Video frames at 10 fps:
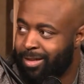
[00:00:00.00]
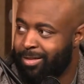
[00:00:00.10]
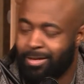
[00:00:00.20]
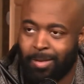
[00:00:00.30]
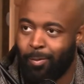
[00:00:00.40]
I
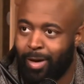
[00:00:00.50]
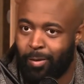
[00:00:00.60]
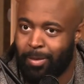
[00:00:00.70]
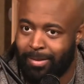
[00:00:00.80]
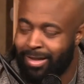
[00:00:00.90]
killed a couple white
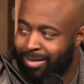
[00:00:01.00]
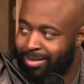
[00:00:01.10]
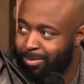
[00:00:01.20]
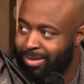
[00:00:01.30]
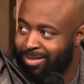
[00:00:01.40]
women. I got
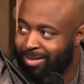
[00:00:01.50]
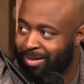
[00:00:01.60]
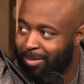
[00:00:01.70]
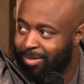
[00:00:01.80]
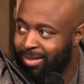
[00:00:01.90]
this business
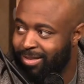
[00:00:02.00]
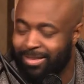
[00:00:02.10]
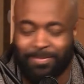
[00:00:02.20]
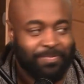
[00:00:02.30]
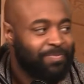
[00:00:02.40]
card. I'm
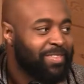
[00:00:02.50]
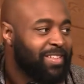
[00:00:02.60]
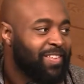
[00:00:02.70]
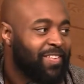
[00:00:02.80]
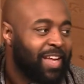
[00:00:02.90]
good.
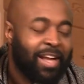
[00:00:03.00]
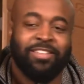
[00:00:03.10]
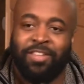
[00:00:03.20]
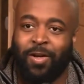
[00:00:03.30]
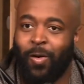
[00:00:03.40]
That
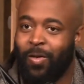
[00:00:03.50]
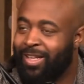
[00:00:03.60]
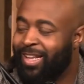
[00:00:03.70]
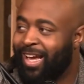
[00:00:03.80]
is the goal in life.